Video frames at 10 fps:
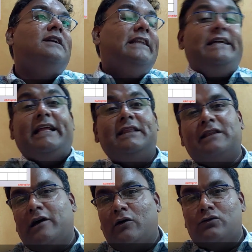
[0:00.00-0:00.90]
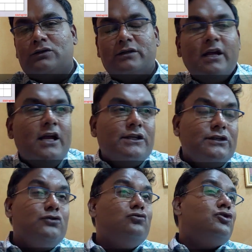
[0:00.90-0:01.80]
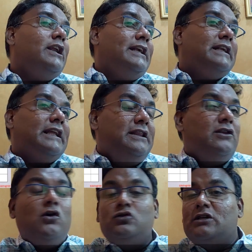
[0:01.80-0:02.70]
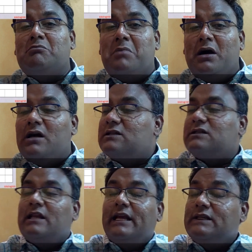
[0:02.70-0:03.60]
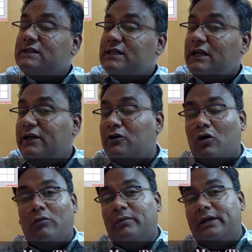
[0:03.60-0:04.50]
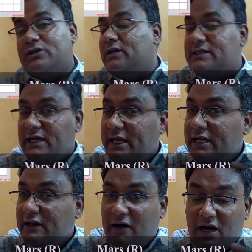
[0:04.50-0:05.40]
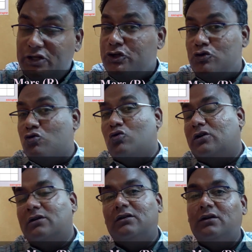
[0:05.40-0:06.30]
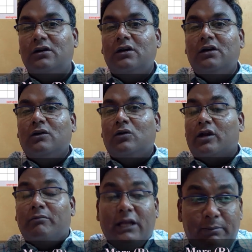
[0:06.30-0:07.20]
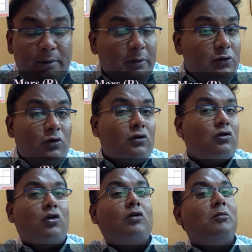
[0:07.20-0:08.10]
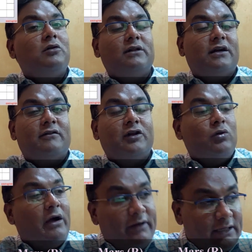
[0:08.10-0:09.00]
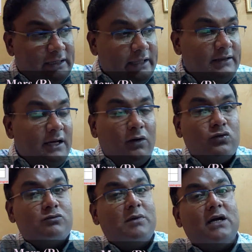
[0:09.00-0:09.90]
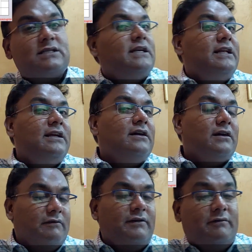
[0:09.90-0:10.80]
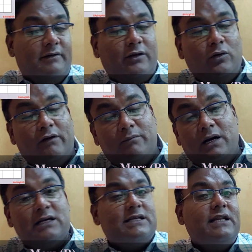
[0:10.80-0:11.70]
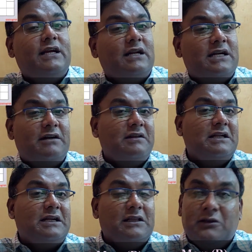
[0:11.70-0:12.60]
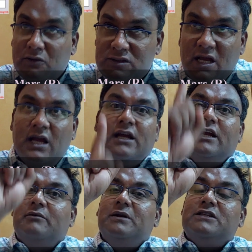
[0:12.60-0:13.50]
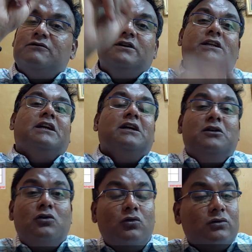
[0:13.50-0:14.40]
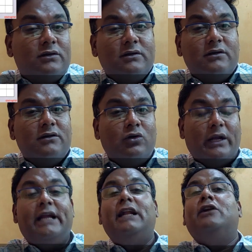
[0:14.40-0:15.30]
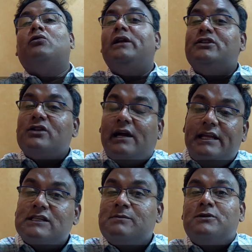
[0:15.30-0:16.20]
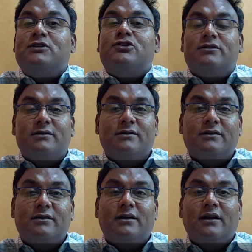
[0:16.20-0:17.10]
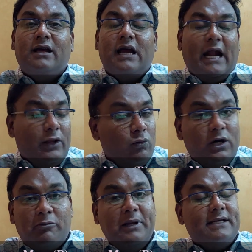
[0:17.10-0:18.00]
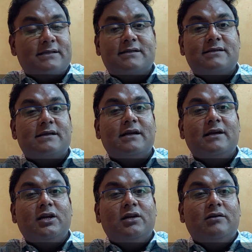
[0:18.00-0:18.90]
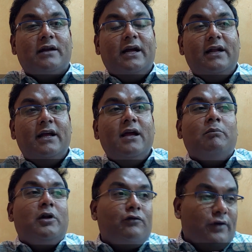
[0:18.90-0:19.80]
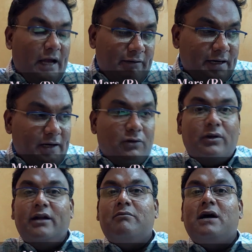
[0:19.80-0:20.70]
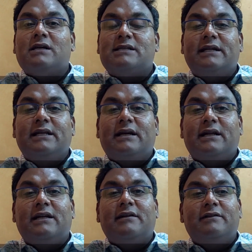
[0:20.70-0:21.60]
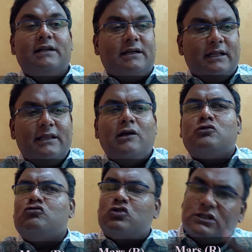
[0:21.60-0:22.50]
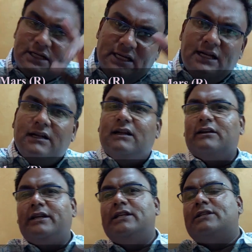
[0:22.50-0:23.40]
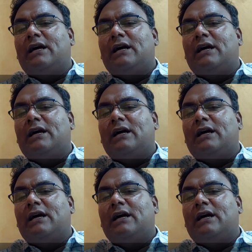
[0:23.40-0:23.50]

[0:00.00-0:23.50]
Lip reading: 10th house. See, usually 10th house and Mars is an excellent combination. It's again a Raj Yoga. Okay, many people do not talk about that. When you have a 10th house Mars getting, when you have Mars getting connected with the 10th house, it means vertical growth. You're likely to reach the highest position at your workplace, right? But if you have a retrograde Mars getting connected with the 10th house, you still reach the